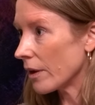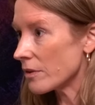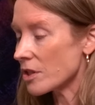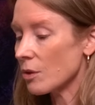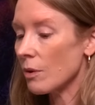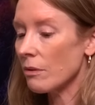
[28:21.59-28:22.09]
And
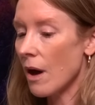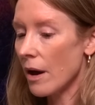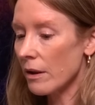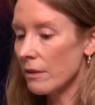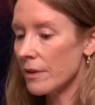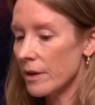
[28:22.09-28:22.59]
so a
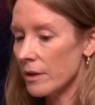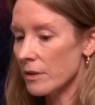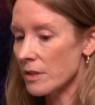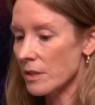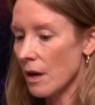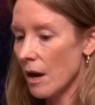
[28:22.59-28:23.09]
lot of
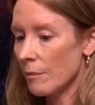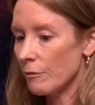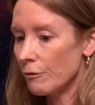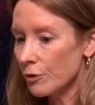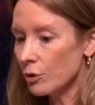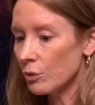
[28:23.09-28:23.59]
these
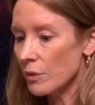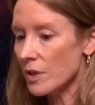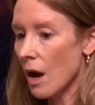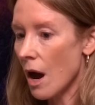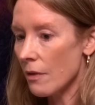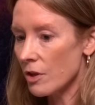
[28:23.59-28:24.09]
foods
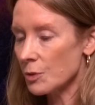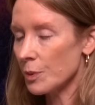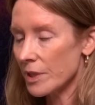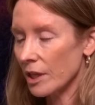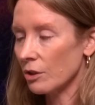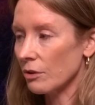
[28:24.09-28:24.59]
on this
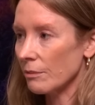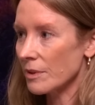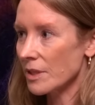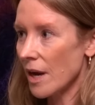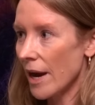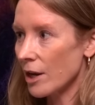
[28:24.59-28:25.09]
particular
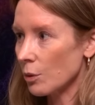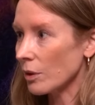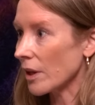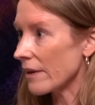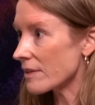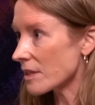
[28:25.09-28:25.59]
diet or
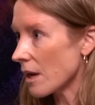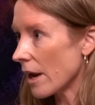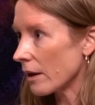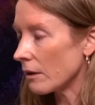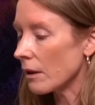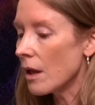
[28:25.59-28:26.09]

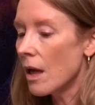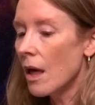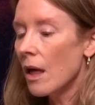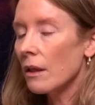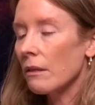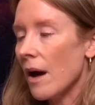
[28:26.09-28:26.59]
lifestyle,
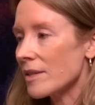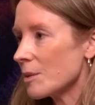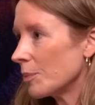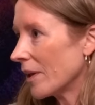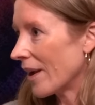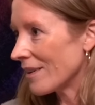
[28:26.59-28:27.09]
lots
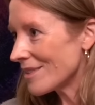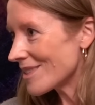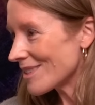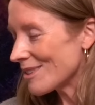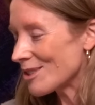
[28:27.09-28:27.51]
of plants.